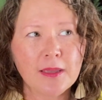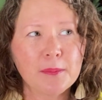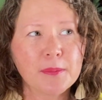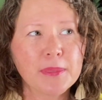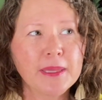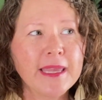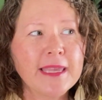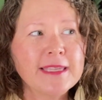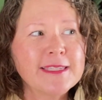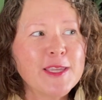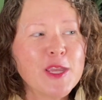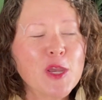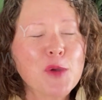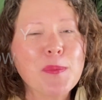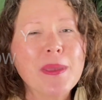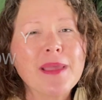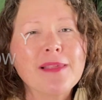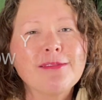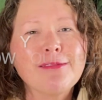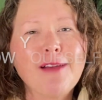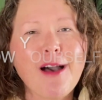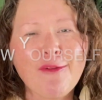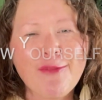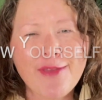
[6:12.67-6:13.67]
Please hear me
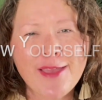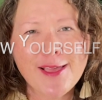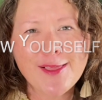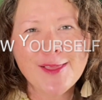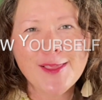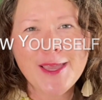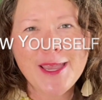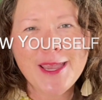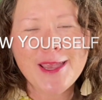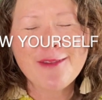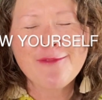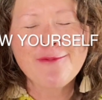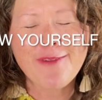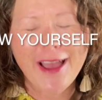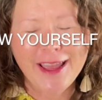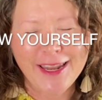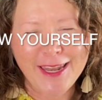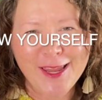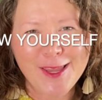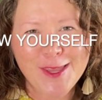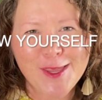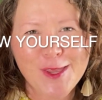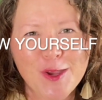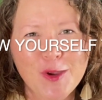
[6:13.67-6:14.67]
lovingly
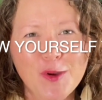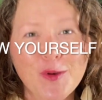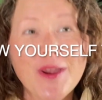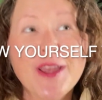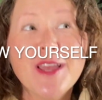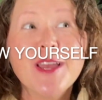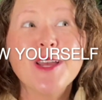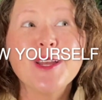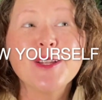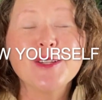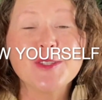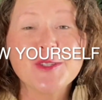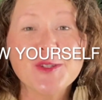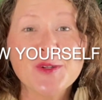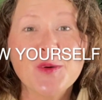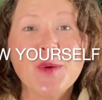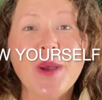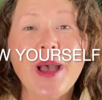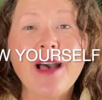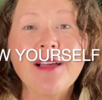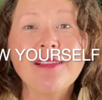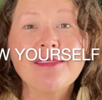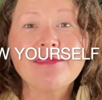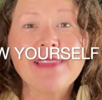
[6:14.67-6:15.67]
inviting you to
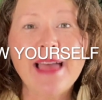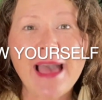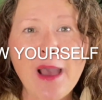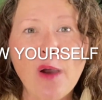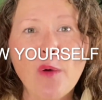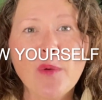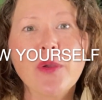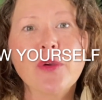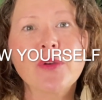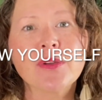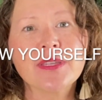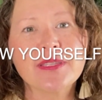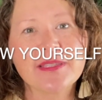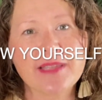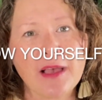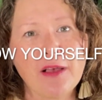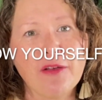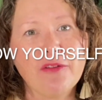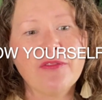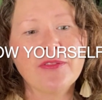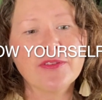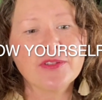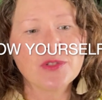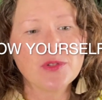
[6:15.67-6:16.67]
allow
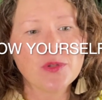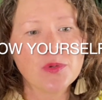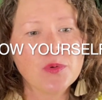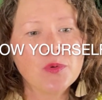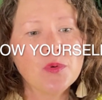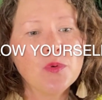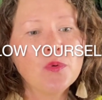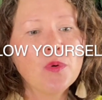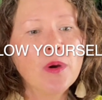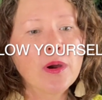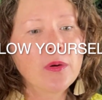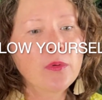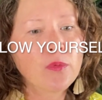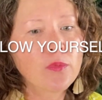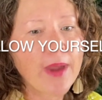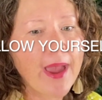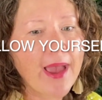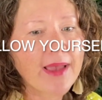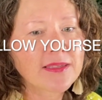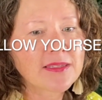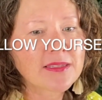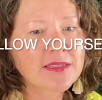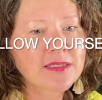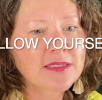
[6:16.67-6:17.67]
yourself to
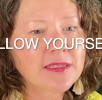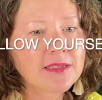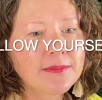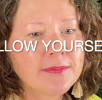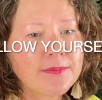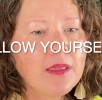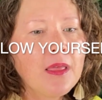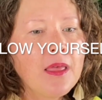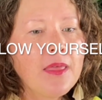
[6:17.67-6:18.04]
rest.